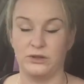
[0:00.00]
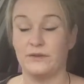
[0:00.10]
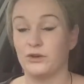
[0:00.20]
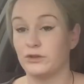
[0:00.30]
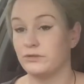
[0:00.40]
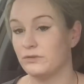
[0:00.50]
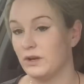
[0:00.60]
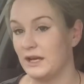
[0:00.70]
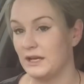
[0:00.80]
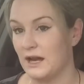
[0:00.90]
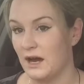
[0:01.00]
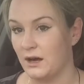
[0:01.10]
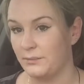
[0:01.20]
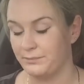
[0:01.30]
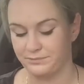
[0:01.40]
They've got 3
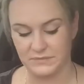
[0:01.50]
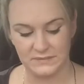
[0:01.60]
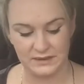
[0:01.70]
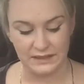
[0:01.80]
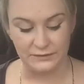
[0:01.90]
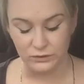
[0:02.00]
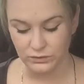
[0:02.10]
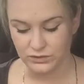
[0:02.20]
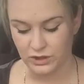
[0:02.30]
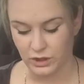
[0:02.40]
levels.